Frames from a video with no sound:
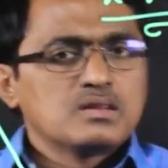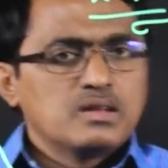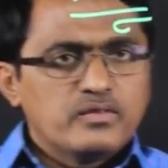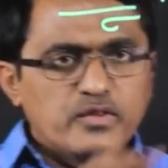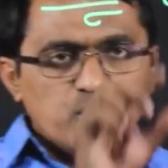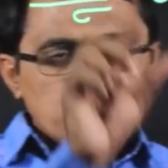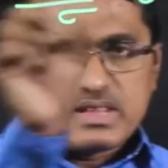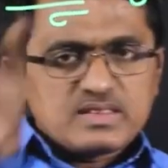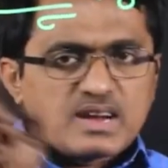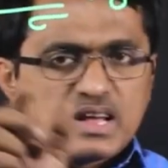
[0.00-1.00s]
If we use
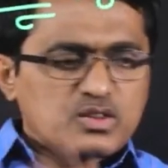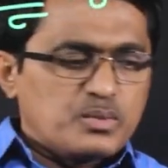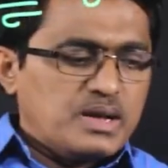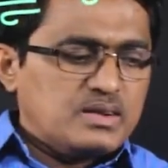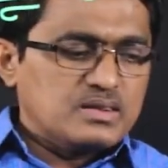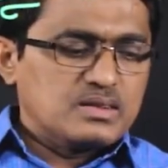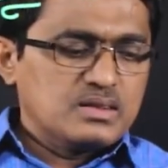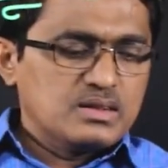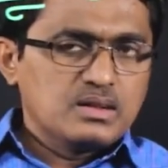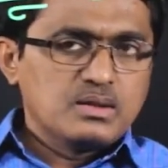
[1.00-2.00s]
this
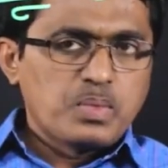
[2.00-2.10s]
transformation,